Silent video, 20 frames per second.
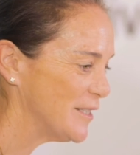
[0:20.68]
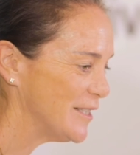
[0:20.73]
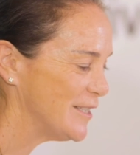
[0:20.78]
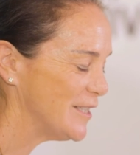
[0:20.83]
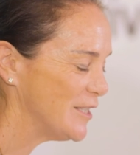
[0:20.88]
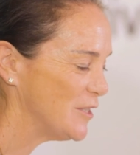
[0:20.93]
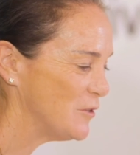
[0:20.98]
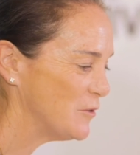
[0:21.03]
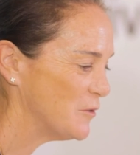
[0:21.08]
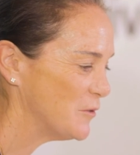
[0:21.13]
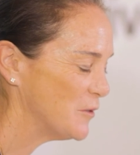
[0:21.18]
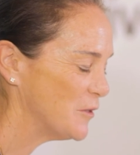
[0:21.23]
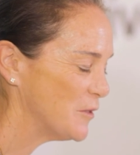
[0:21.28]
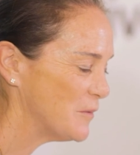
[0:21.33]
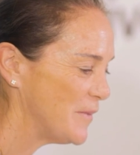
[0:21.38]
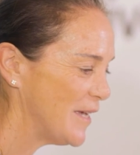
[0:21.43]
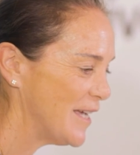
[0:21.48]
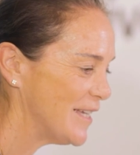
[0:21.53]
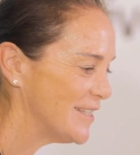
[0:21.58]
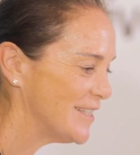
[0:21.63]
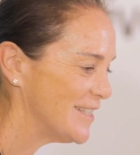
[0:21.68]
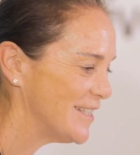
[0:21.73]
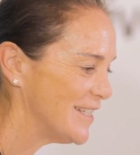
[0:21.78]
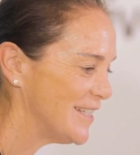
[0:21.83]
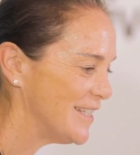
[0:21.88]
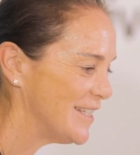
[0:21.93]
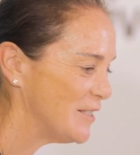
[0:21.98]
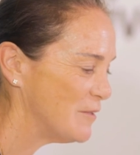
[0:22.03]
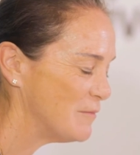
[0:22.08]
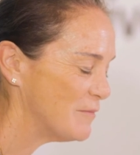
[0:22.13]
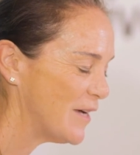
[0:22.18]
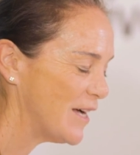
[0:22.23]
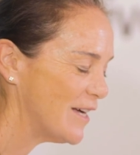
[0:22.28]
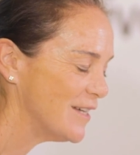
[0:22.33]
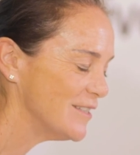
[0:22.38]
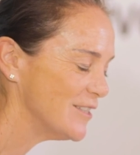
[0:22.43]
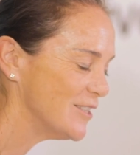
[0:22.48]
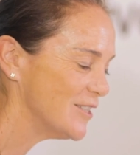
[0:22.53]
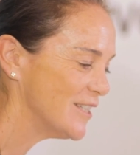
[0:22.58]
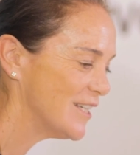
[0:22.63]
in a digital capacity in
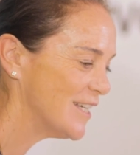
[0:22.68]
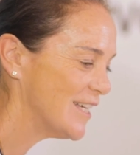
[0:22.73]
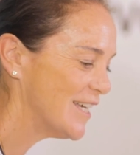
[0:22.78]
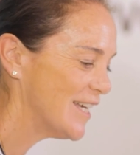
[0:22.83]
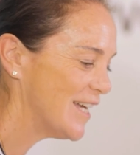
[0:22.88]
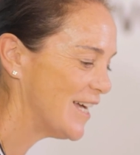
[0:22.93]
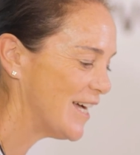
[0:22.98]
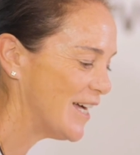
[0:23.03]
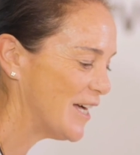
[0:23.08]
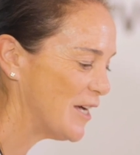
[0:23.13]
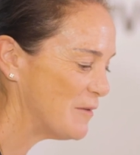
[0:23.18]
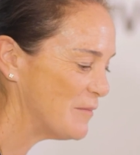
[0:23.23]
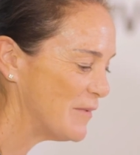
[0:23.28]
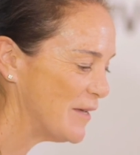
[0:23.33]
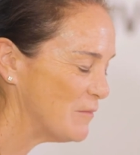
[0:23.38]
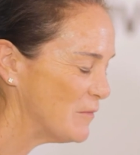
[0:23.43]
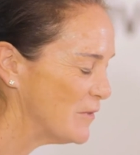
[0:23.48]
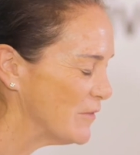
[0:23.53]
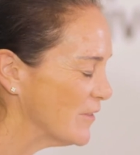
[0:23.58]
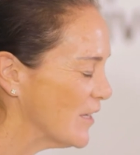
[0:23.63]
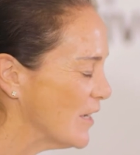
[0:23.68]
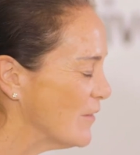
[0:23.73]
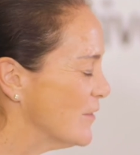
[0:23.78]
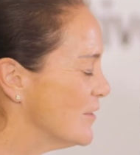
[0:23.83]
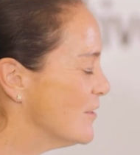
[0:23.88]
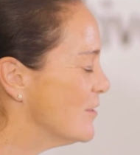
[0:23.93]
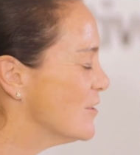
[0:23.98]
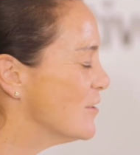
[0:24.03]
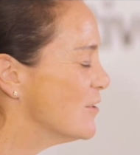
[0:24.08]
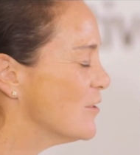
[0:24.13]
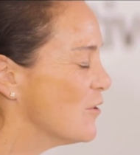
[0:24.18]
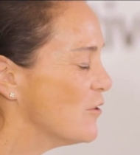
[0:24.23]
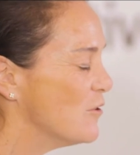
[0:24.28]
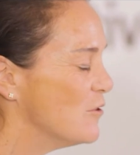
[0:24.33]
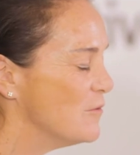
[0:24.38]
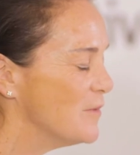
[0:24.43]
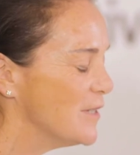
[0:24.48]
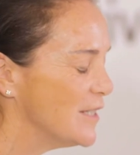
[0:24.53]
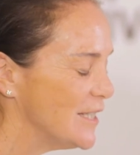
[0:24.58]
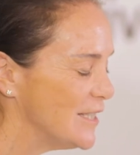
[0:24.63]
March. Um, and we've covered
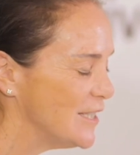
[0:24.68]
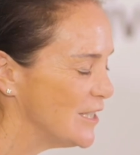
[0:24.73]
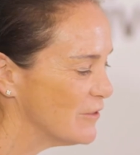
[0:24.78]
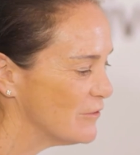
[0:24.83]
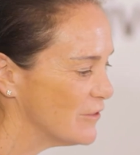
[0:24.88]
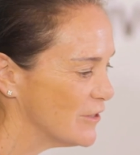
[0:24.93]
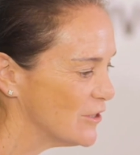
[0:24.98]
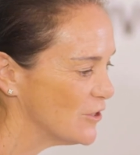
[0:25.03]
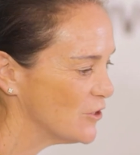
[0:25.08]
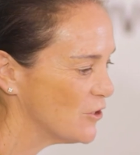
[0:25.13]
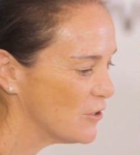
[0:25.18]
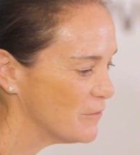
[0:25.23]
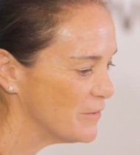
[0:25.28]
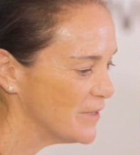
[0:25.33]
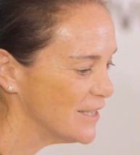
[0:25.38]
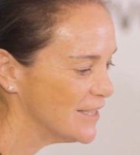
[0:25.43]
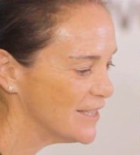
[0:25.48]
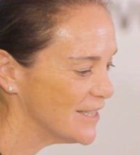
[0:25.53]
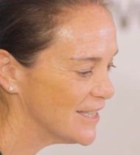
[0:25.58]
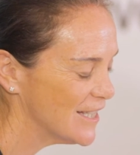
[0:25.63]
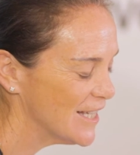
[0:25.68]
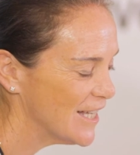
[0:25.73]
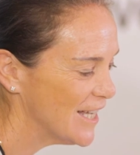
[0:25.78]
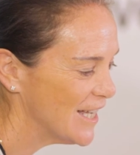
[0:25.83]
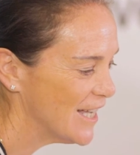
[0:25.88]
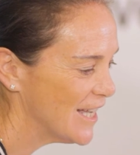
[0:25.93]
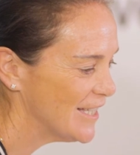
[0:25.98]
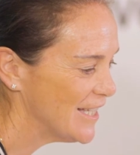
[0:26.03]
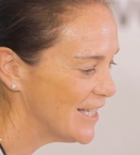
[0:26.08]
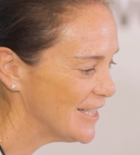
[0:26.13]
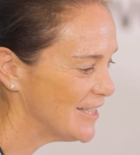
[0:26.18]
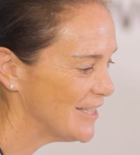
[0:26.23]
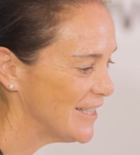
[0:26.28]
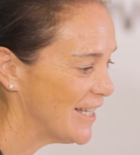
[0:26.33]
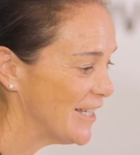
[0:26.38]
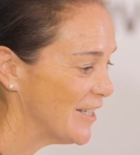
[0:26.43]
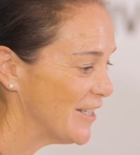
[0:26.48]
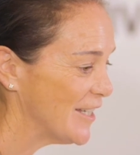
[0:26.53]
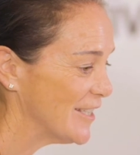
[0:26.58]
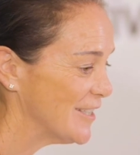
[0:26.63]
so many different topics. Yesterday,
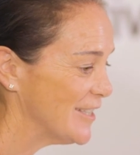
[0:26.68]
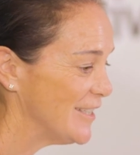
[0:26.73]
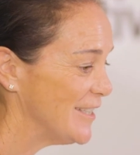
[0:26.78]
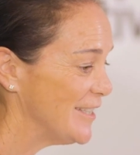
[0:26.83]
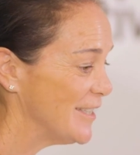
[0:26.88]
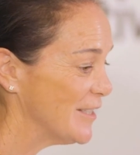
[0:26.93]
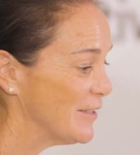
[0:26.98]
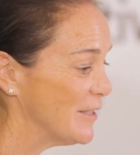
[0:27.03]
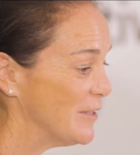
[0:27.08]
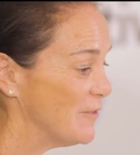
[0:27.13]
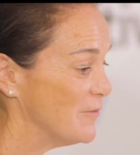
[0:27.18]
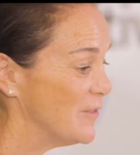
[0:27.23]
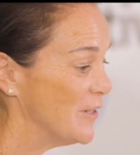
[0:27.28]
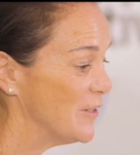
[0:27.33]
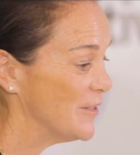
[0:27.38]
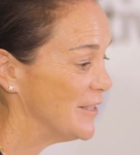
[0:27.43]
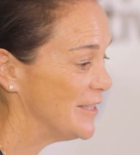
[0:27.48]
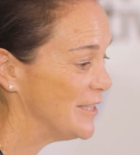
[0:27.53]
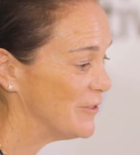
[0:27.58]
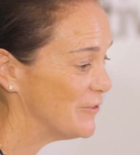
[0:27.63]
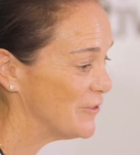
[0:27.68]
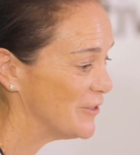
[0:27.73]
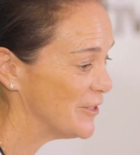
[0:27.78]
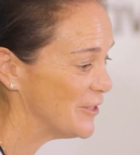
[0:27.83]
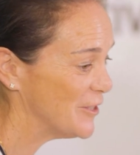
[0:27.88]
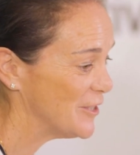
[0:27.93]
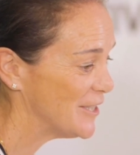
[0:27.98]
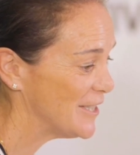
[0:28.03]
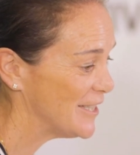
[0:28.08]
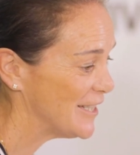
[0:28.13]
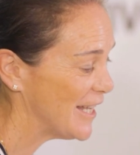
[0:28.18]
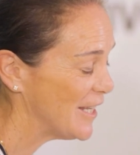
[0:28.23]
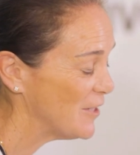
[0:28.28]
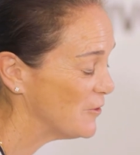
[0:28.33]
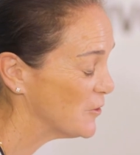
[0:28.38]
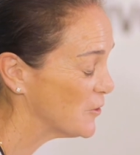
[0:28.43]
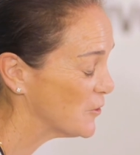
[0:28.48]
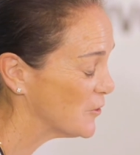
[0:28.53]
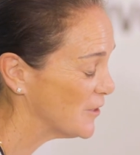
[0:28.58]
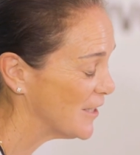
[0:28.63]
I actually did something very different to today. It
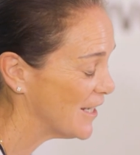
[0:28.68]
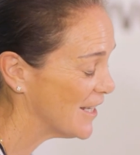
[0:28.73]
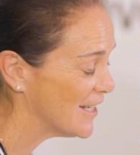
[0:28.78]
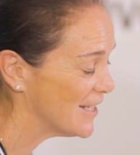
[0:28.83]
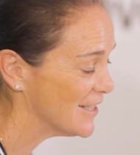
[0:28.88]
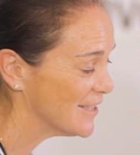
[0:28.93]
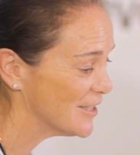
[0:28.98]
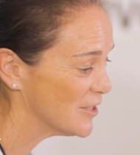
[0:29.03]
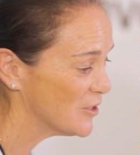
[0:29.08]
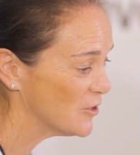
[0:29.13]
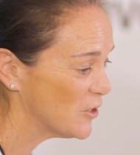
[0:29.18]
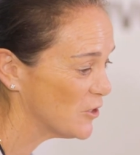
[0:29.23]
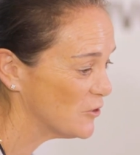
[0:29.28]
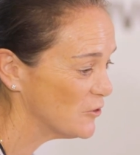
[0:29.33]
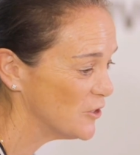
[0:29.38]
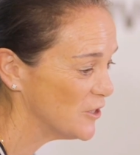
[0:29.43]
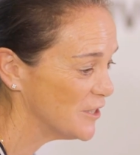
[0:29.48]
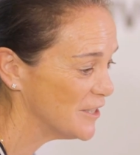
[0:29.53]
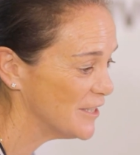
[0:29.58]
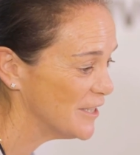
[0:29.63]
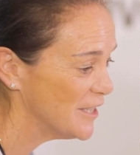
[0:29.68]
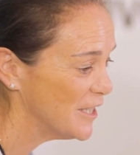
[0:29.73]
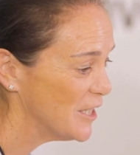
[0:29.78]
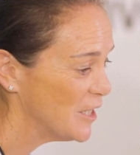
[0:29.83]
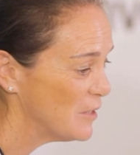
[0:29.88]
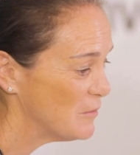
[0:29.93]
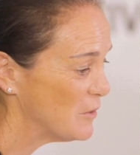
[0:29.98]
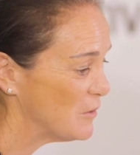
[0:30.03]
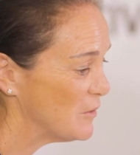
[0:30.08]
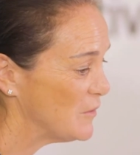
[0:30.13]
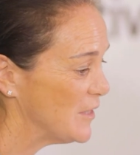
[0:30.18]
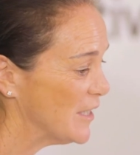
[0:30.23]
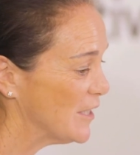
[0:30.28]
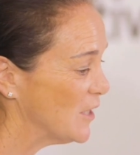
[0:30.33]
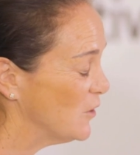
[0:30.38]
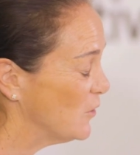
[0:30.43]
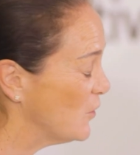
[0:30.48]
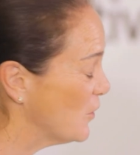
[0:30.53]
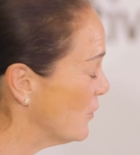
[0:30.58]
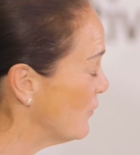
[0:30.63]
was on arts and culture, but we've done
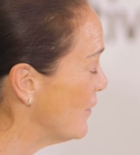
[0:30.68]
a lot